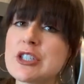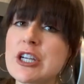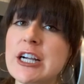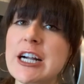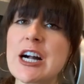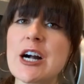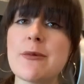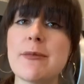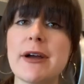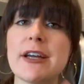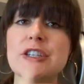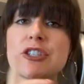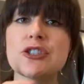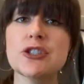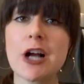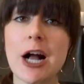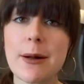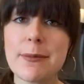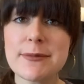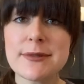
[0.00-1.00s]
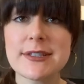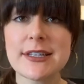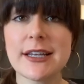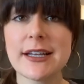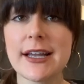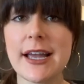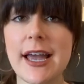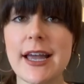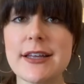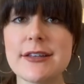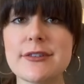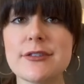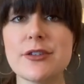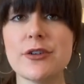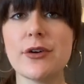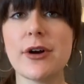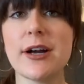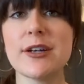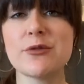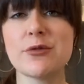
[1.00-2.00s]
check out my shops in case
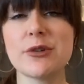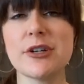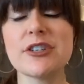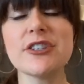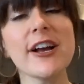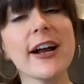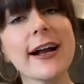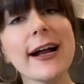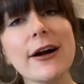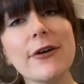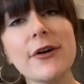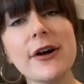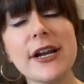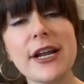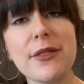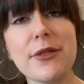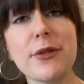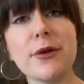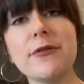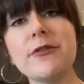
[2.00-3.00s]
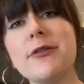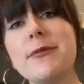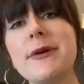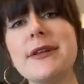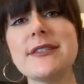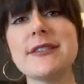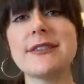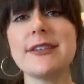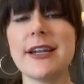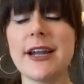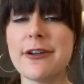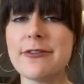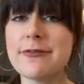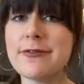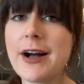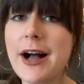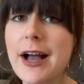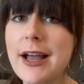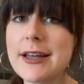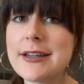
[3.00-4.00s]
you guys want to check out any of the thrifted pieces that I
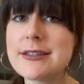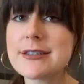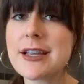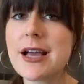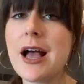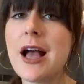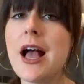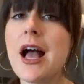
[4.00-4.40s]
find.